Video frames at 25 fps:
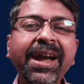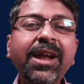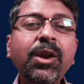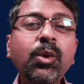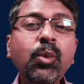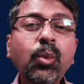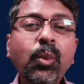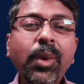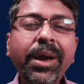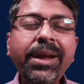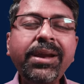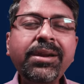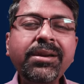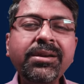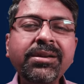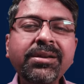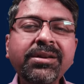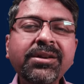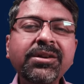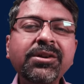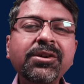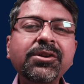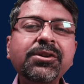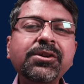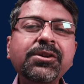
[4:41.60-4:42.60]
and
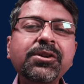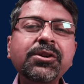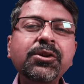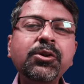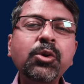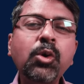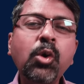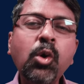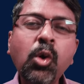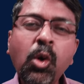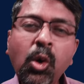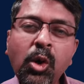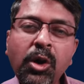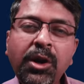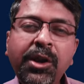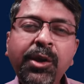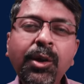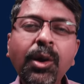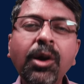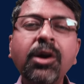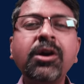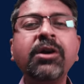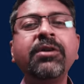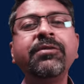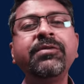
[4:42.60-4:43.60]
when to hold
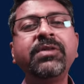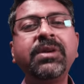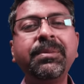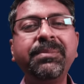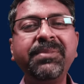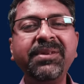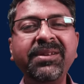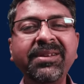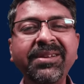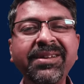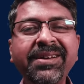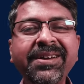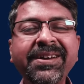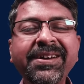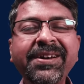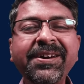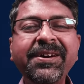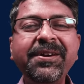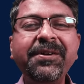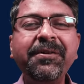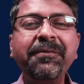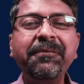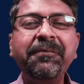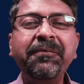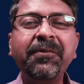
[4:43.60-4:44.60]
you accountable
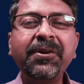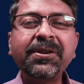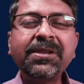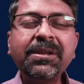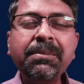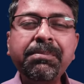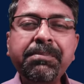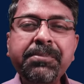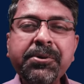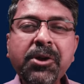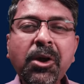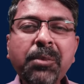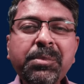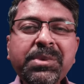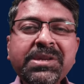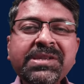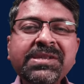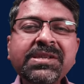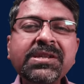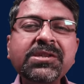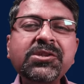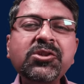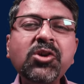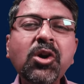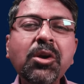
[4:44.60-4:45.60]
for the
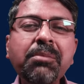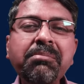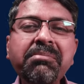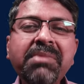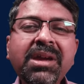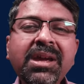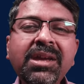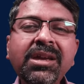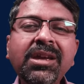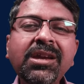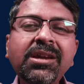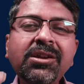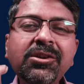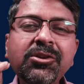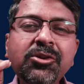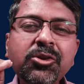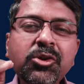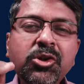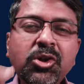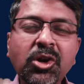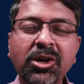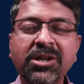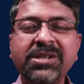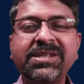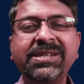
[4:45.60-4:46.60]
promises you're making to
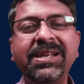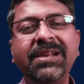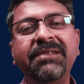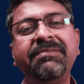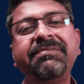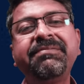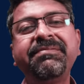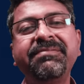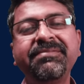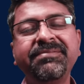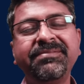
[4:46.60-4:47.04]
yourself.